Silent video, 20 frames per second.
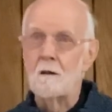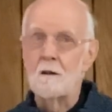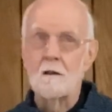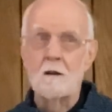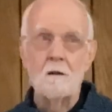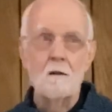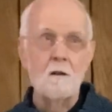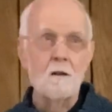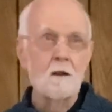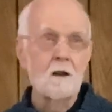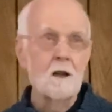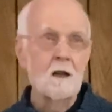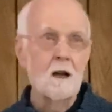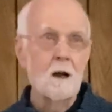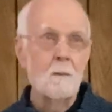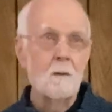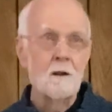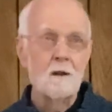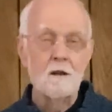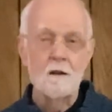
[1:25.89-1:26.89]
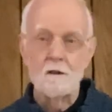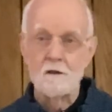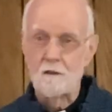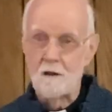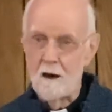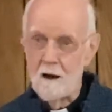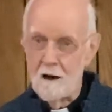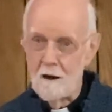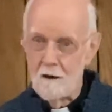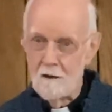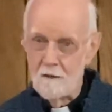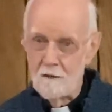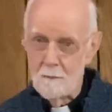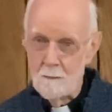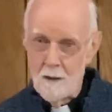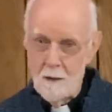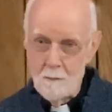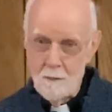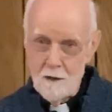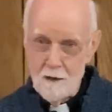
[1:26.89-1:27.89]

looking up at the stars maybe